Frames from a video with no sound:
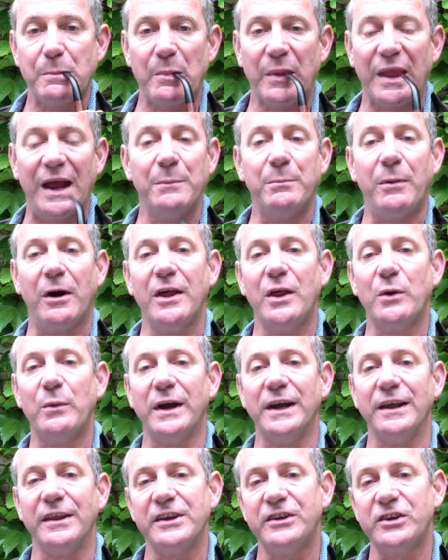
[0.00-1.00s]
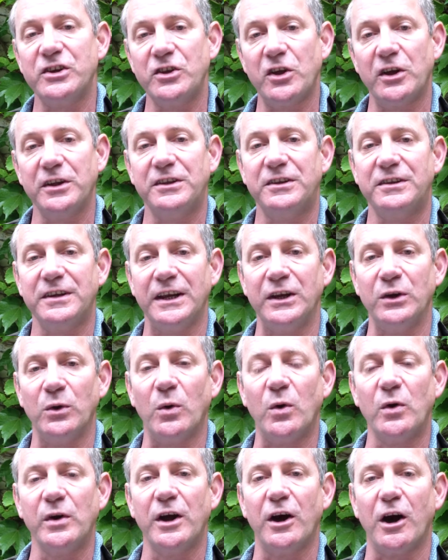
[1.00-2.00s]
And by the way, this is not in
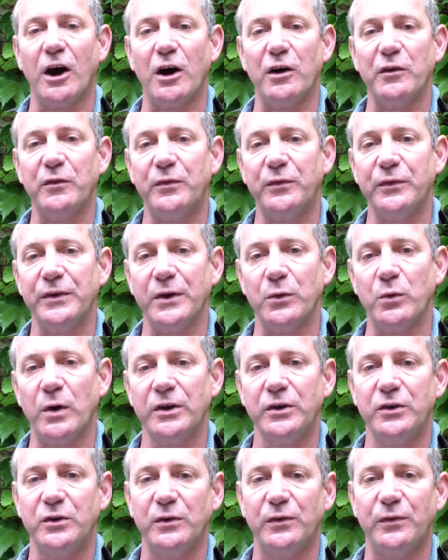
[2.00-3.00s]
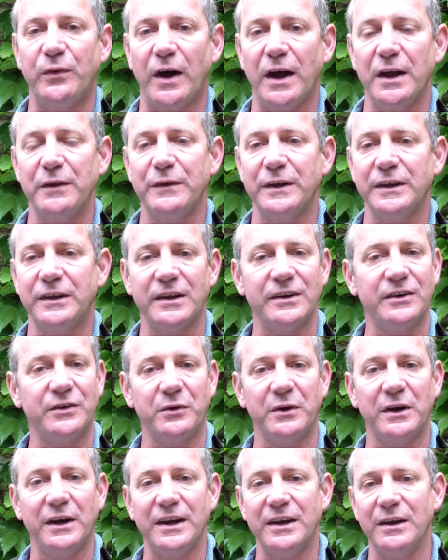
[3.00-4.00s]
order of 1 to 5. It is
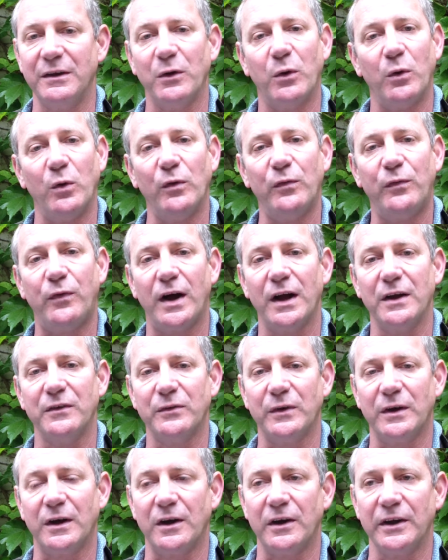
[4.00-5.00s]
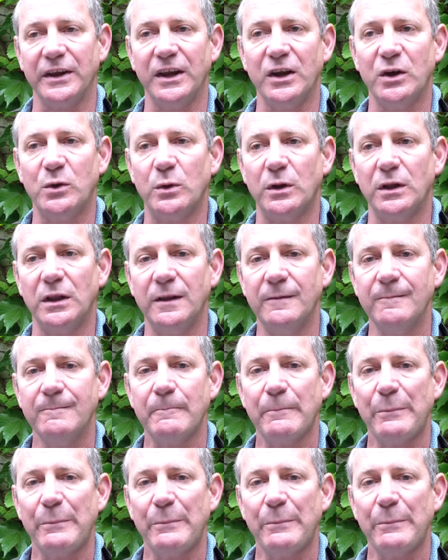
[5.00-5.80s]
really all 5 are equal.